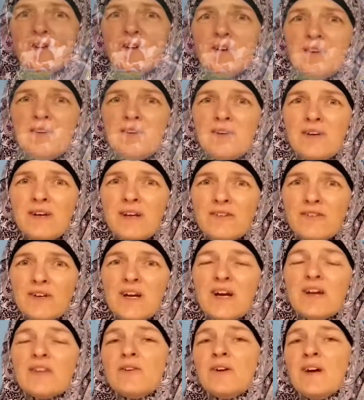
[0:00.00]
to get
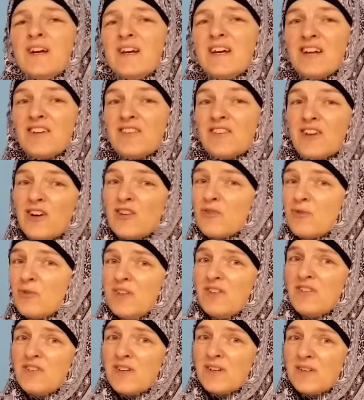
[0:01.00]
together and get in touch with
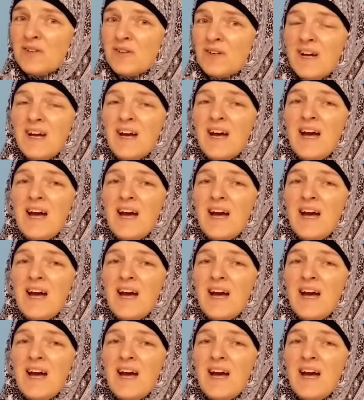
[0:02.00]
each other.